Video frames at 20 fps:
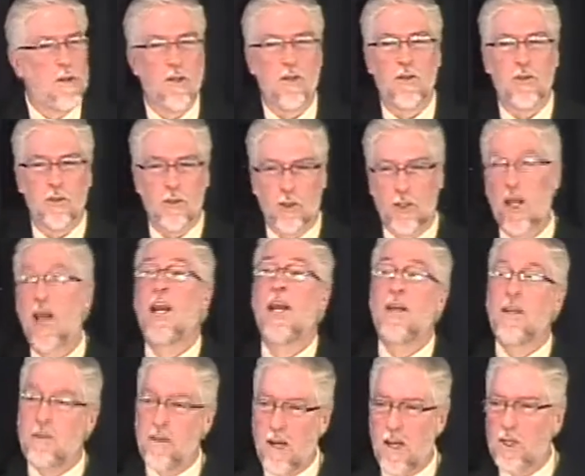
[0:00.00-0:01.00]
the
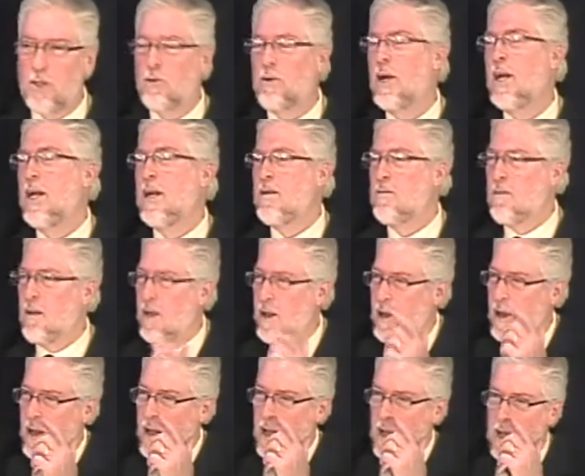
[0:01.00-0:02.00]
zealot country.
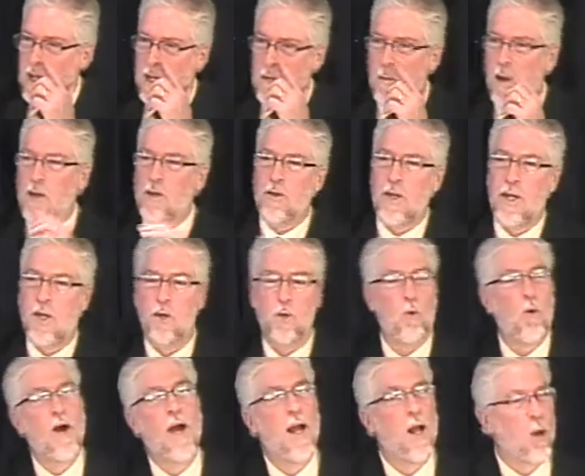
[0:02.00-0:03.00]
You might think of the
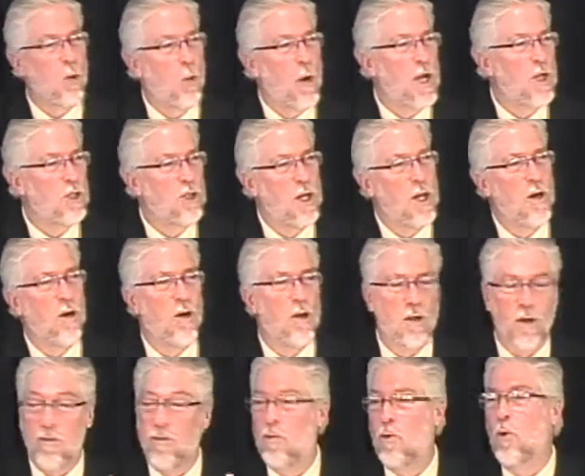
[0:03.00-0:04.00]
Wild West here
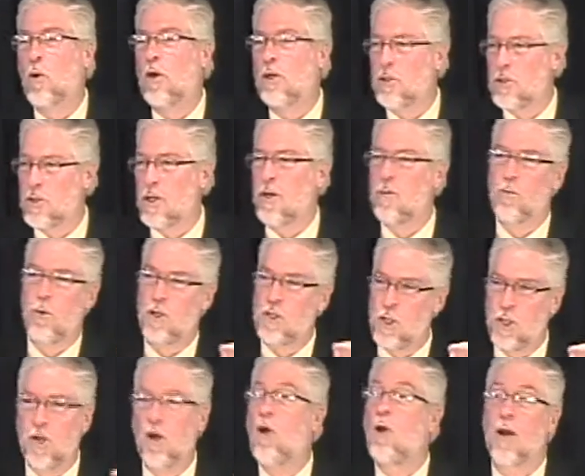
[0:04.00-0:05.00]
and the forts and what
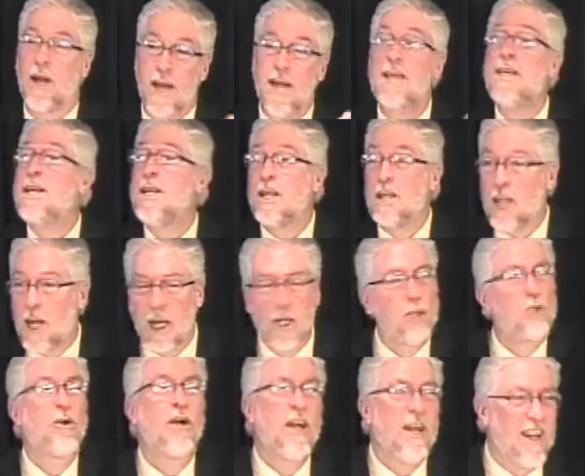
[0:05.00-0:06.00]
you'd call Indian
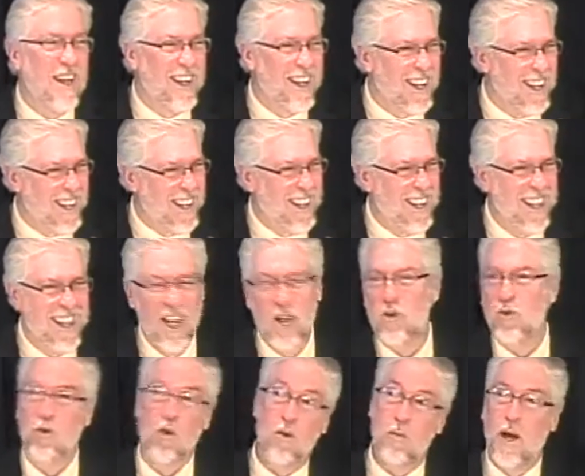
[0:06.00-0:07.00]
country,
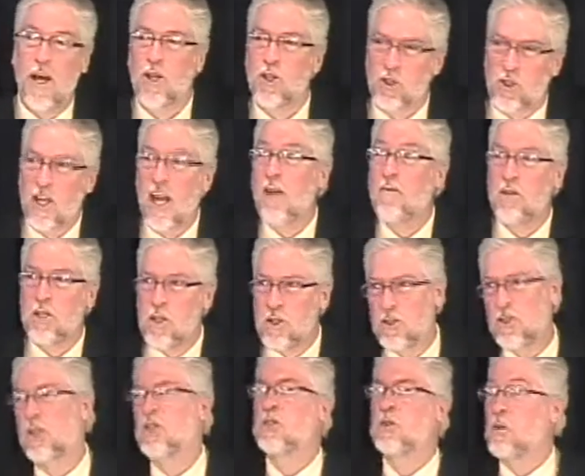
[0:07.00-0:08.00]
ruled by the
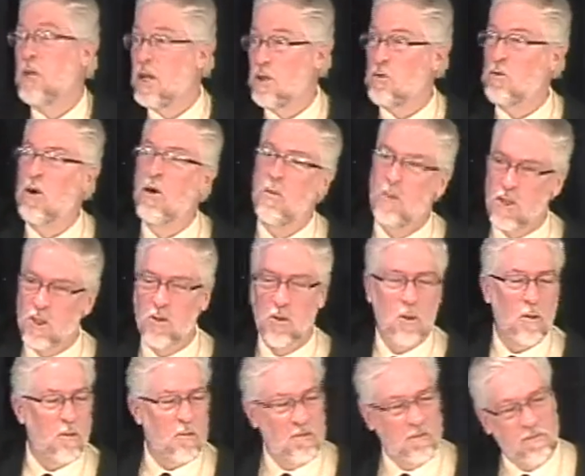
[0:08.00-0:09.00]
savages. That's the way the Romans
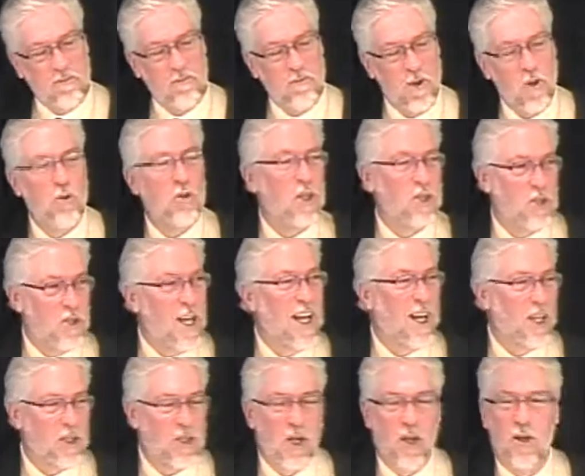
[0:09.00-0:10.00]
would have viewed the
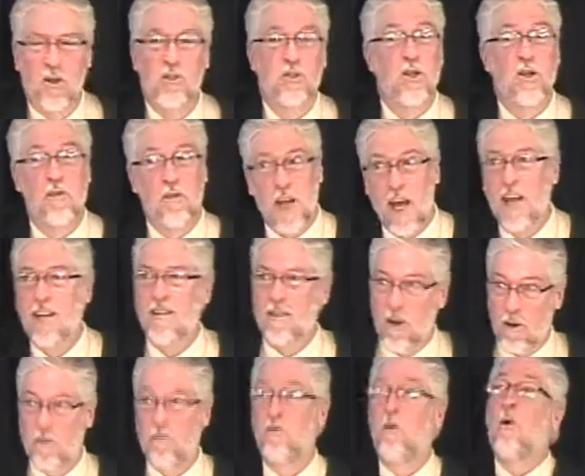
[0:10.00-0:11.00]
zealots here. So you've got
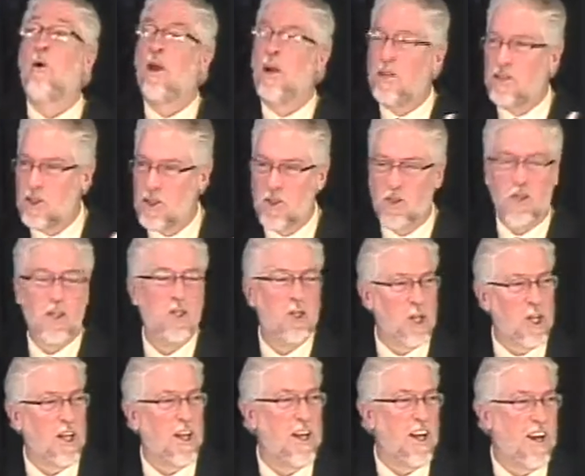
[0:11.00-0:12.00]
a fort
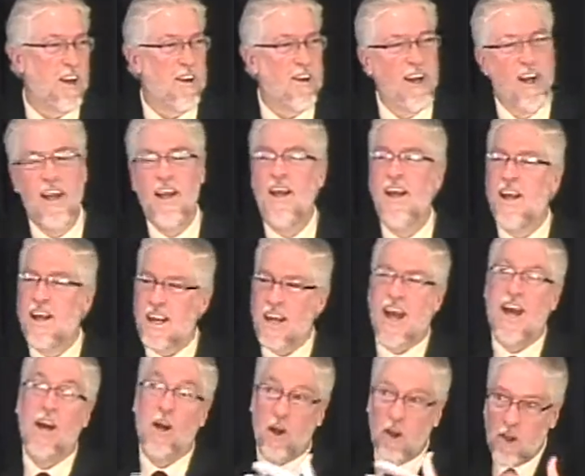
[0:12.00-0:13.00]
essentially there,
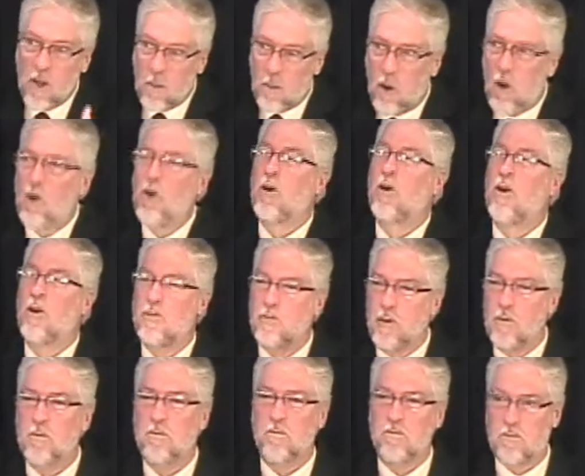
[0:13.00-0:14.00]
kind of on the border
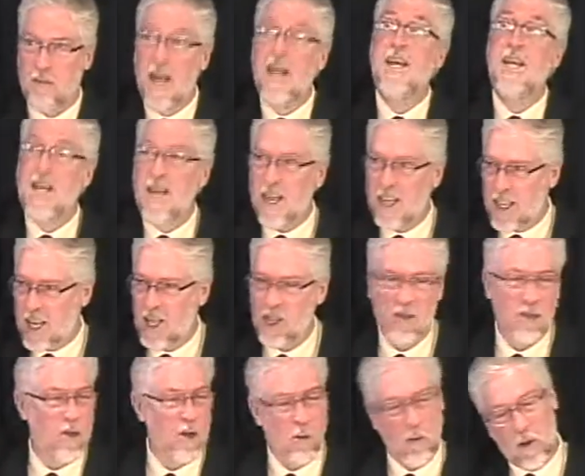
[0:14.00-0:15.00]
from Indian
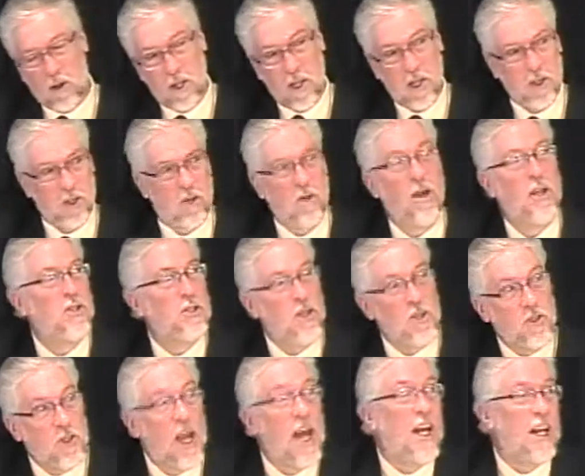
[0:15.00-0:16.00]
country where these crazy
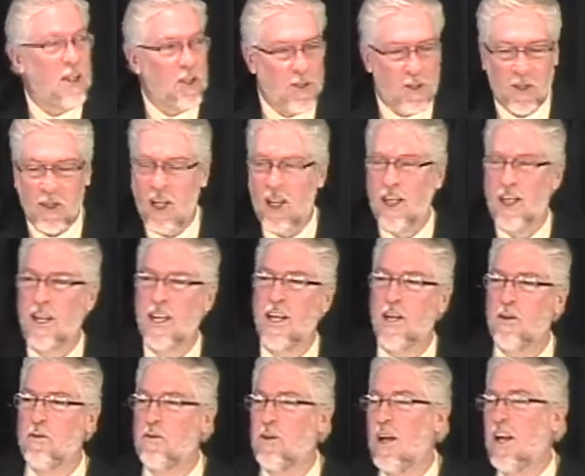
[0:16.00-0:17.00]
zealots
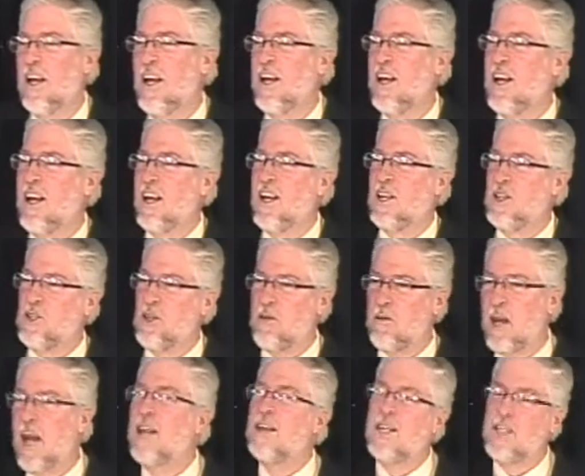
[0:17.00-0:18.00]
live. So
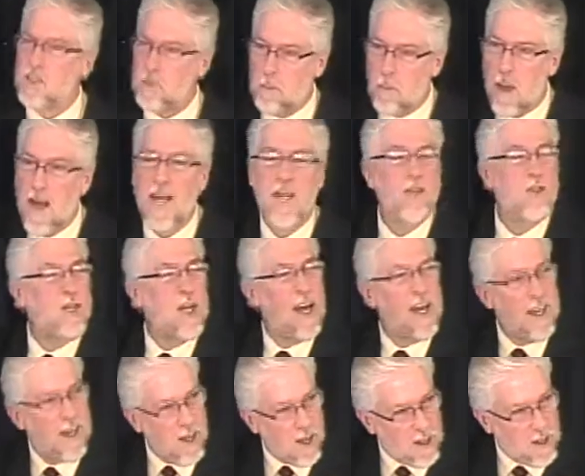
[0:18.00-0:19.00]
you've got this base
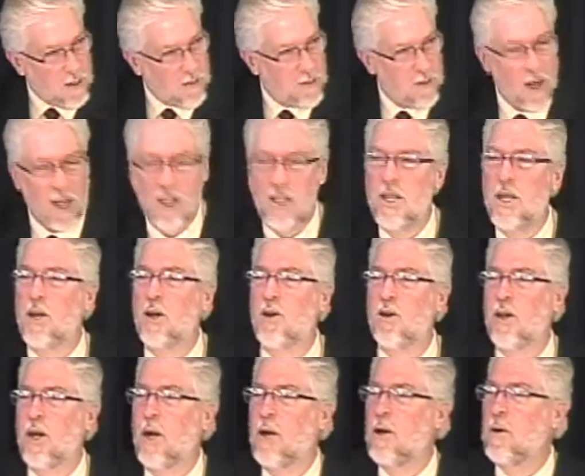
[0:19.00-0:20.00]
kind of on the frontier
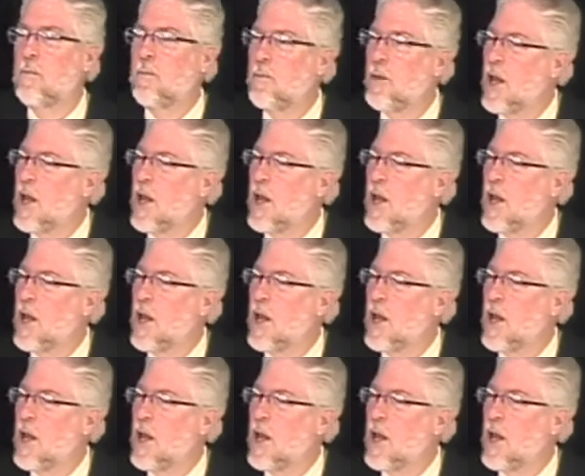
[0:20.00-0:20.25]
there.